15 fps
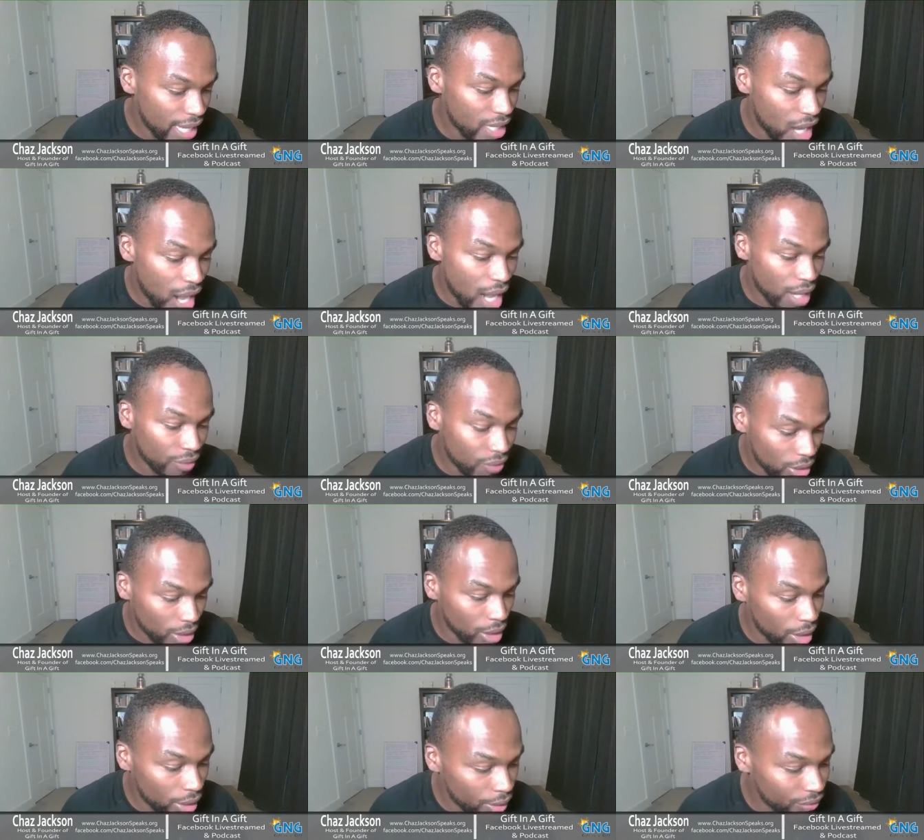and author
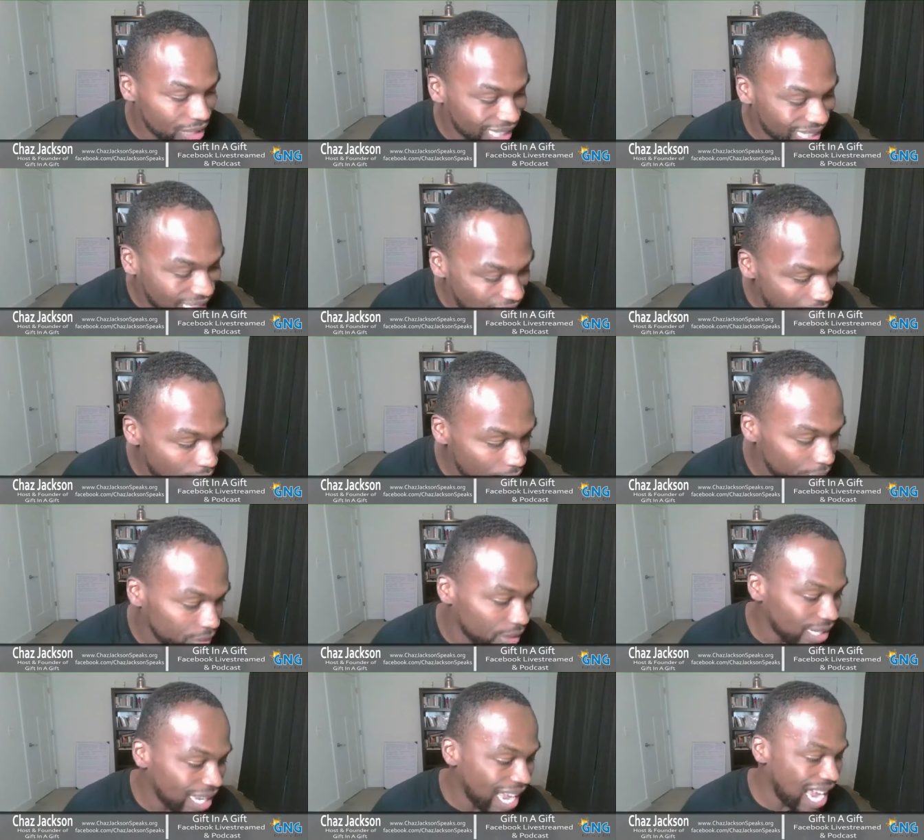of The
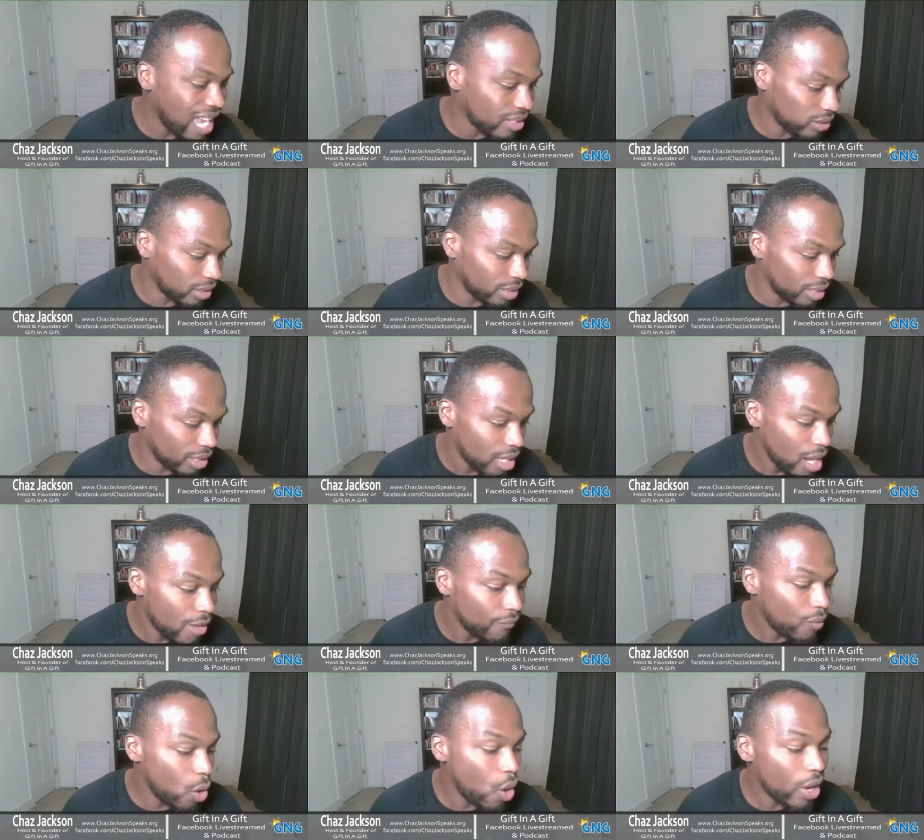Confident Athlete,
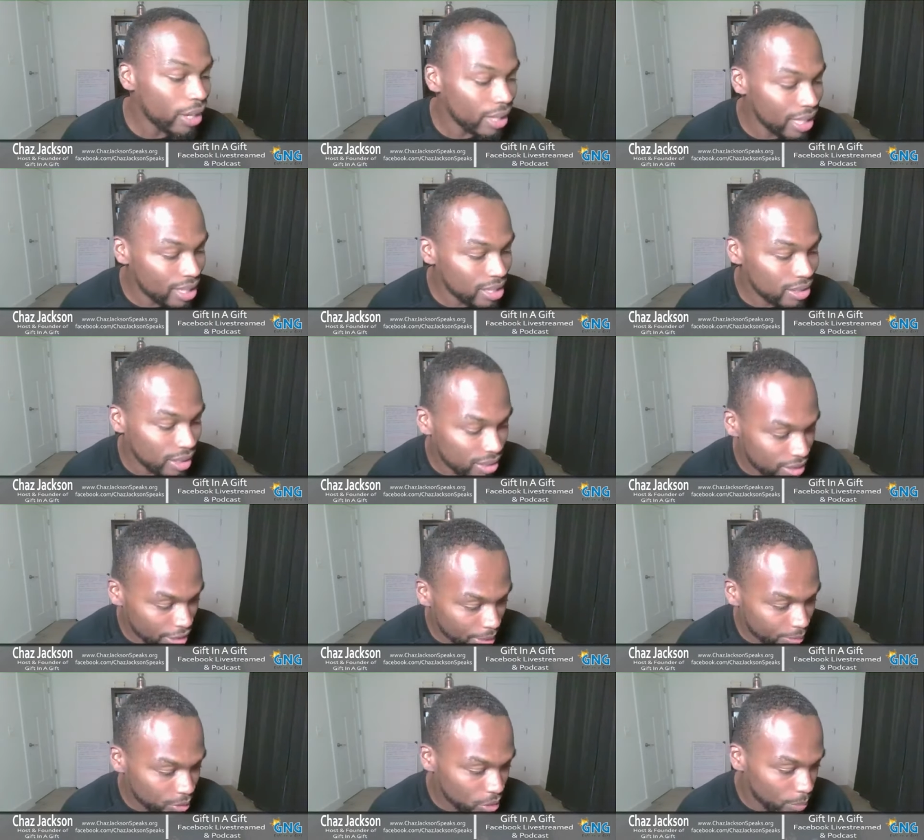four easy
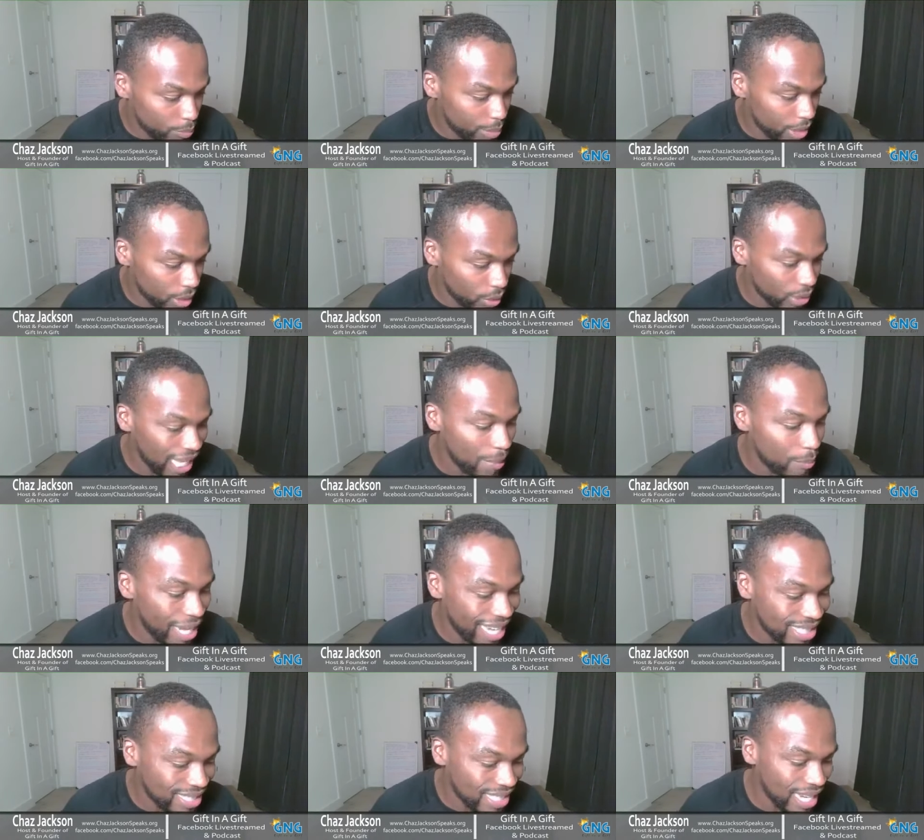tips to build and
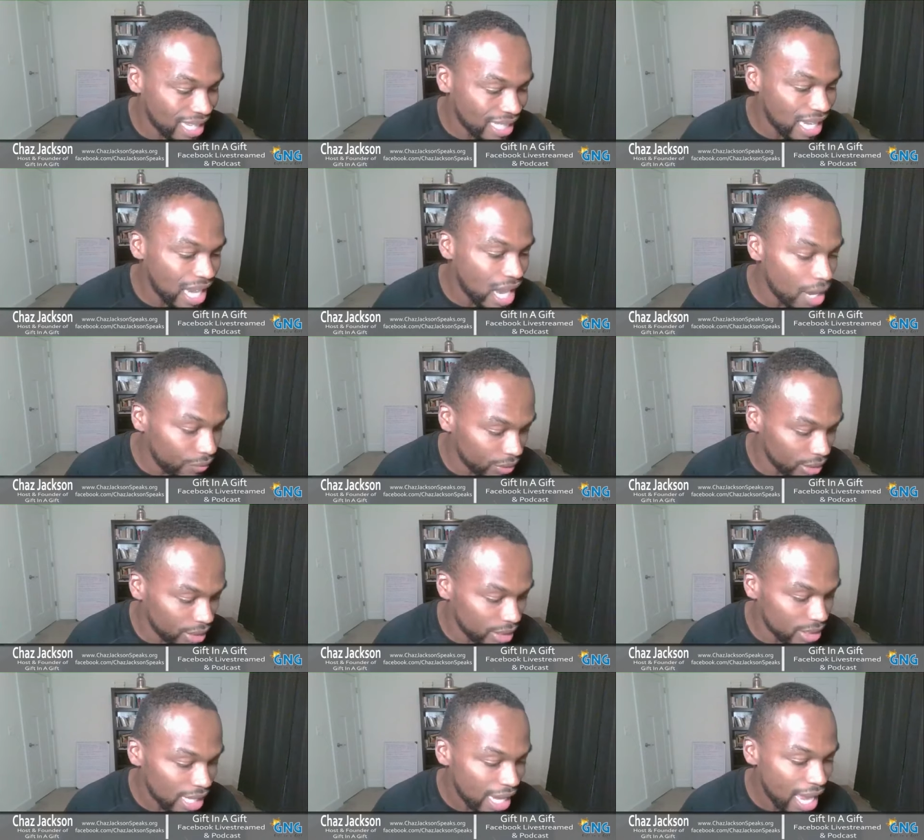maintain
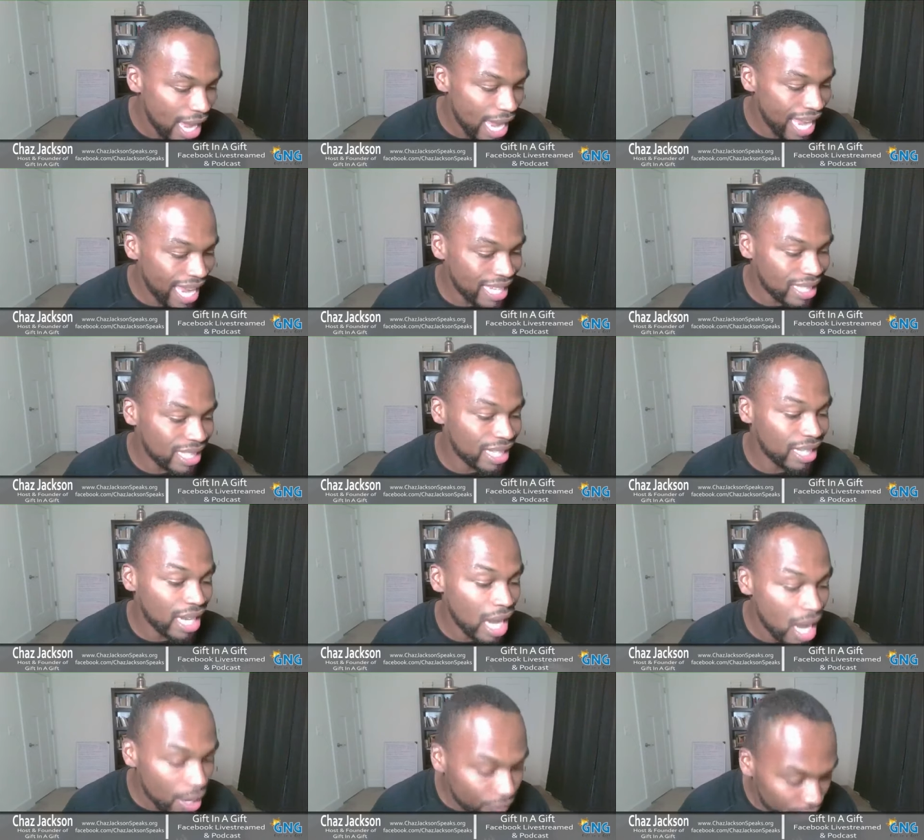confidence and the
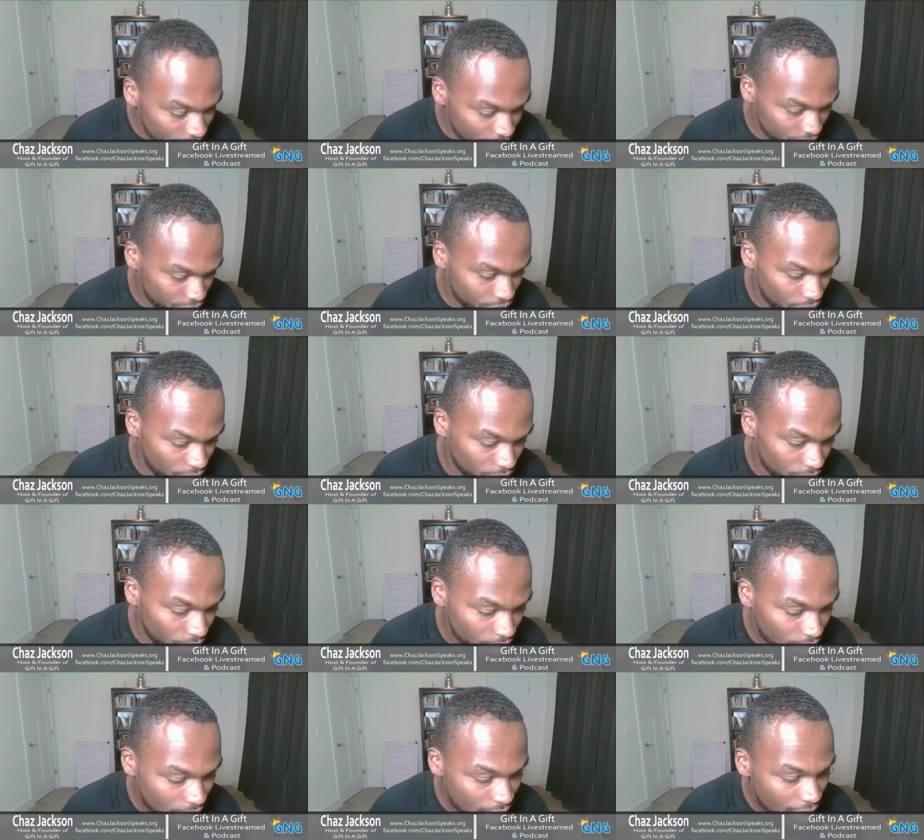confidence journal.